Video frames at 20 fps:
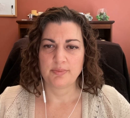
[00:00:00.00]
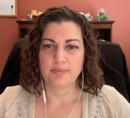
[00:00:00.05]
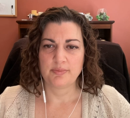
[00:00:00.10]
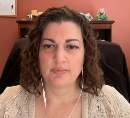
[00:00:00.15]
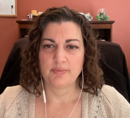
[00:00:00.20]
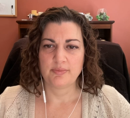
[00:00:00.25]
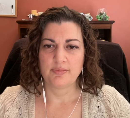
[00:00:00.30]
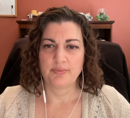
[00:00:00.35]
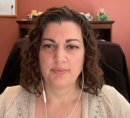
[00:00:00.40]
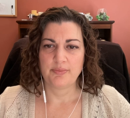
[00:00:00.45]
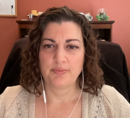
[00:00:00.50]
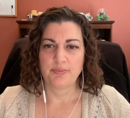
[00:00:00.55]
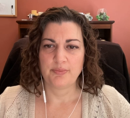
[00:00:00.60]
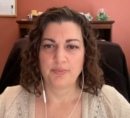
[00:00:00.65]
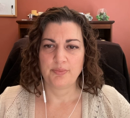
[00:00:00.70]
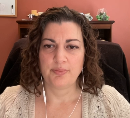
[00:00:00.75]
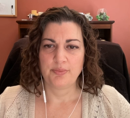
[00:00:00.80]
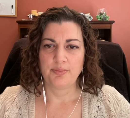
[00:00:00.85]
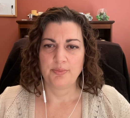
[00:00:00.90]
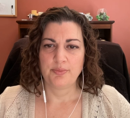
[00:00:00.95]

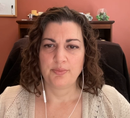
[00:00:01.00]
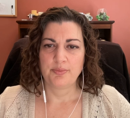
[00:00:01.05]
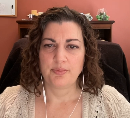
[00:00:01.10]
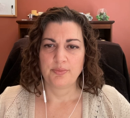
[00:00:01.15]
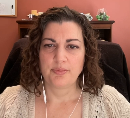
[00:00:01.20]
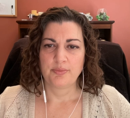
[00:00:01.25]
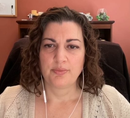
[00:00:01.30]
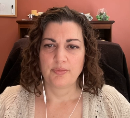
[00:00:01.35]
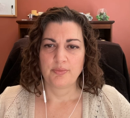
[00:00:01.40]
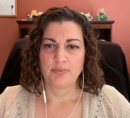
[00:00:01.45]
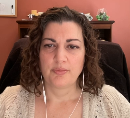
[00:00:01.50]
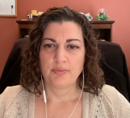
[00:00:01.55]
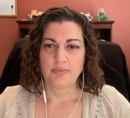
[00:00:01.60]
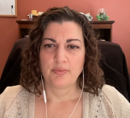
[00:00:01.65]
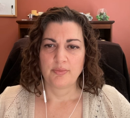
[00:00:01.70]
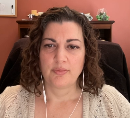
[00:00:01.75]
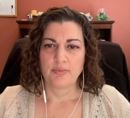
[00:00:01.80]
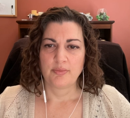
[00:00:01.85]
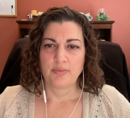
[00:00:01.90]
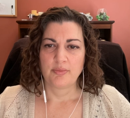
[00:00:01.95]

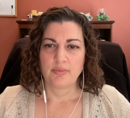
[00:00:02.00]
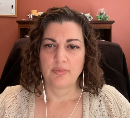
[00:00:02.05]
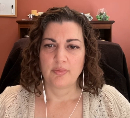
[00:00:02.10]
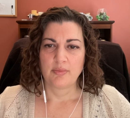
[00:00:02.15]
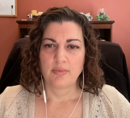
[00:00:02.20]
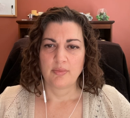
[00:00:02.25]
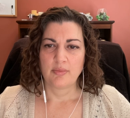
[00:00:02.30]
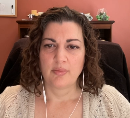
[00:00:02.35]
Nothing is said.